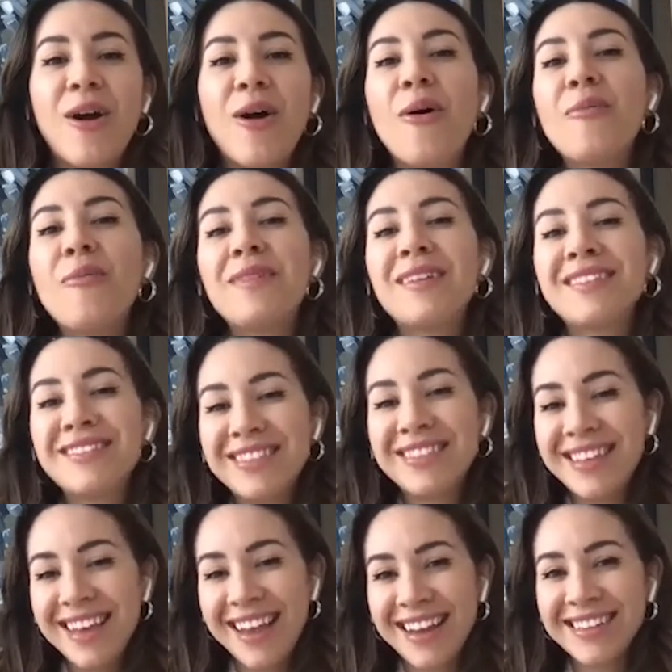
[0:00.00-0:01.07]
open to
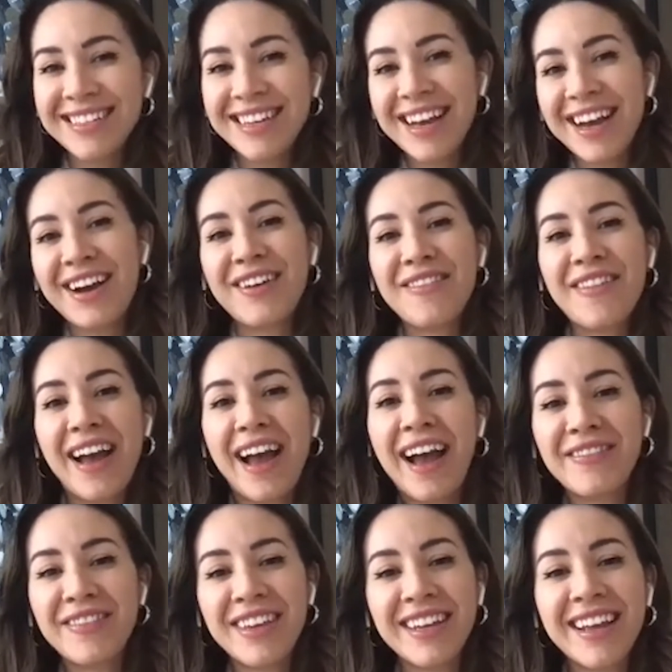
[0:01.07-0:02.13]
the idea of
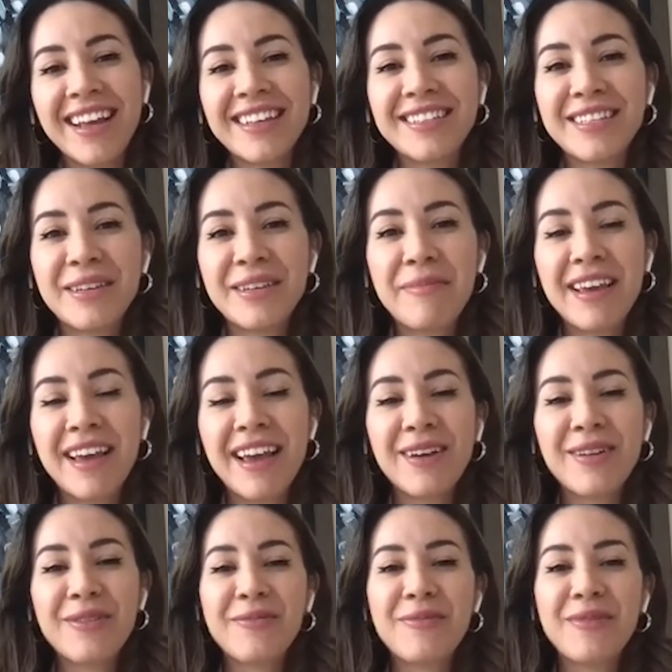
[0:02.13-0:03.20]
having a
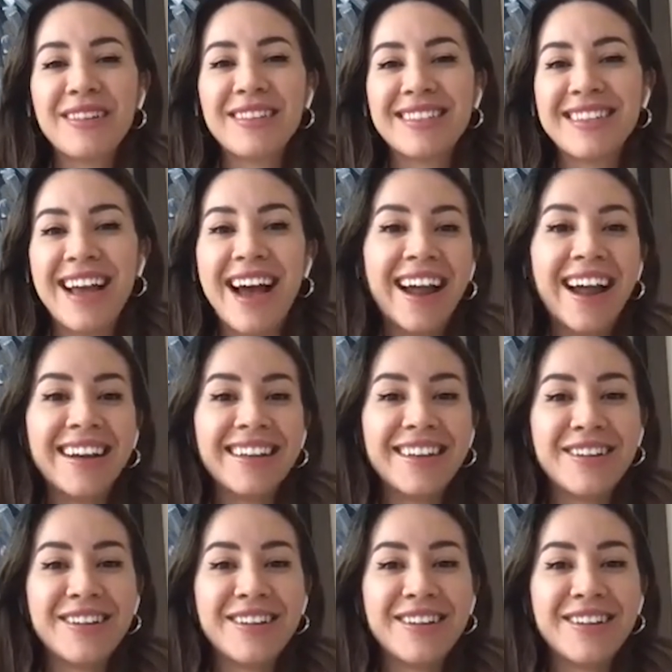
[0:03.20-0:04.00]
CPA who was not,